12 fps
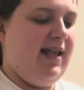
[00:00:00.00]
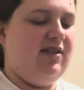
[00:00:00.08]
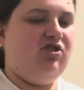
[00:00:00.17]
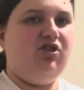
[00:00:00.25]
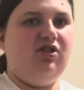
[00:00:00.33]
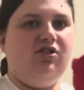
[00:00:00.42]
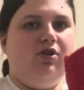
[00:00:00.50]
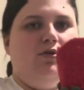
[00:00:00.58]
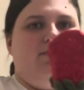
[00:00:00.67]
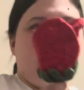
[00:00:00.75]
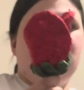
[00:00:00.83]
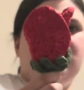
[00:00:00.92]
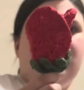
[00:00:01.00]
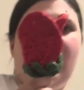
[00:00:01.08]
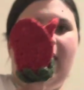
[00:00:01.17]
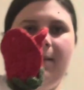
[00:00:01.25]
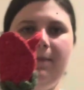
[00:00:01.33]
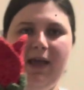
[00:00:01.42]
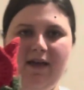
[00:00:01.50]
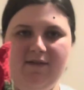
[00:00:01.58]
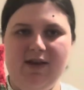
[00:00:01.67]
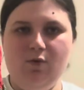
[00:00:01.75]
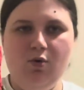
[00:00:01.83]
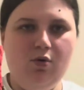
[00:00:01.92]
it's just too much top
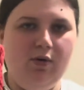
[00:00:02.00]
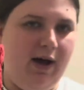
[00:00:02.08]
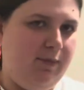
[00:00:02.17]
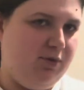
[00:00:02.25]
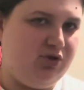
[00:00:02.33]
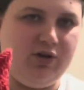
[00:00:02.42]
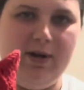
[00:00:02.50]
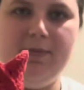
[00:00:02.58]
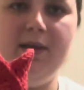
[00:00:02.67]
heavy. Woo, I almost tripped.